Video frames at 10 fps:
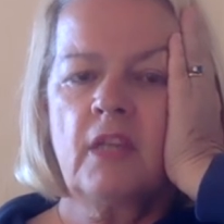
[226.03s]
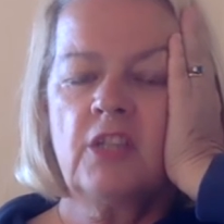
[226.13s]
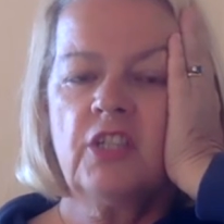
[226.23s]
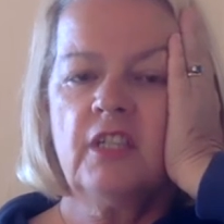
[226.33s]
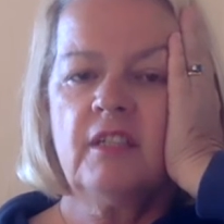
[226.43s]

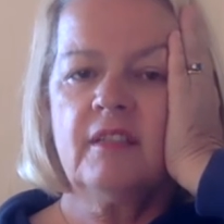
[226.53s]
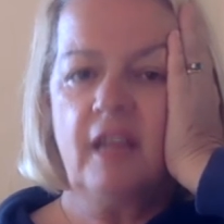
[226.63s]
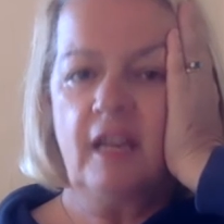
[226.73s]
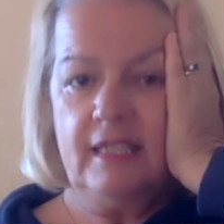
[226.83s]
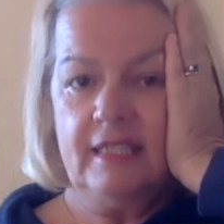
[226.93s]
Chin is
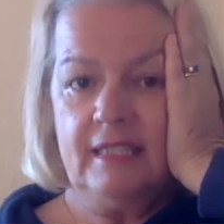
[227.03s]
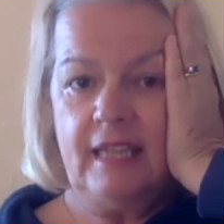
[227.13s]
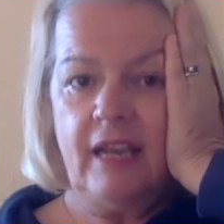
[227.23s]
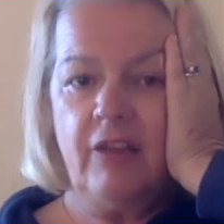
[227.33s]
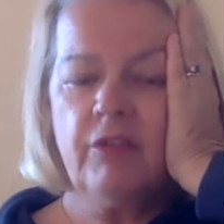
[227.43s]
slightly
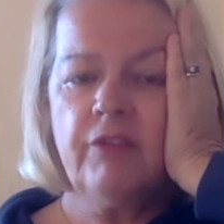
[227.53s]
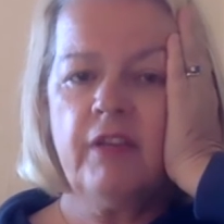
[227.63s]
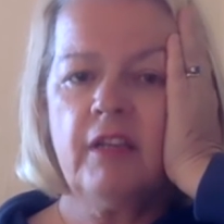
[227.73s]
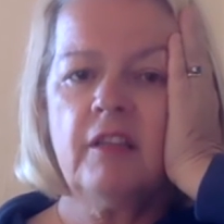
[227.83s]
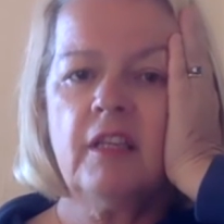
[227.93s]
down, if
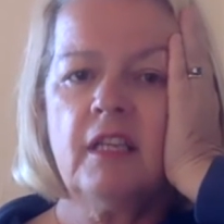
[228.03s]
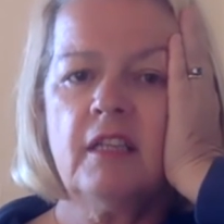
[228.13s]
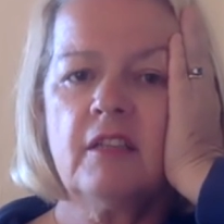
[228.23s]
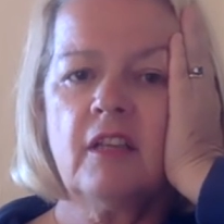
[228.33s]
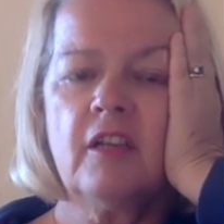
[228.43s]
anything,
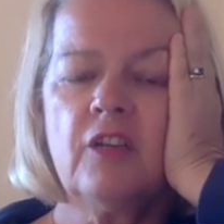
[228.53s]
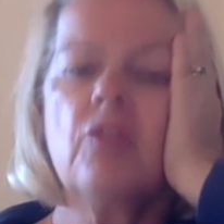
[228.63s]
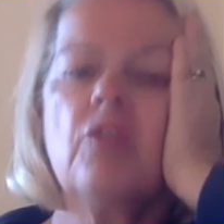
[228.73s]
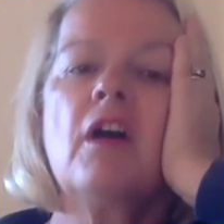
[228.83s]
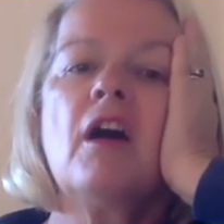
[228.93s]
certainly
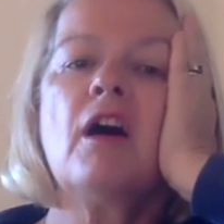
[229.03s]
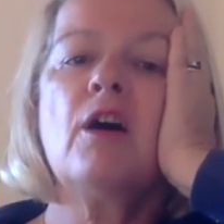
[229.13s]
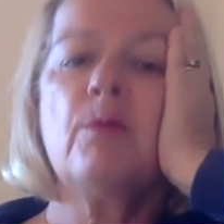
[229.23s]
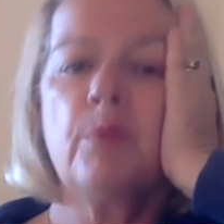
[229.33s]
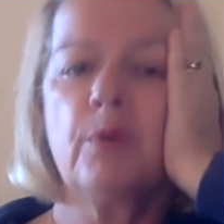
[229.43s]
not
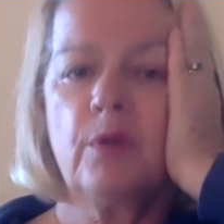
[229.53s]
up.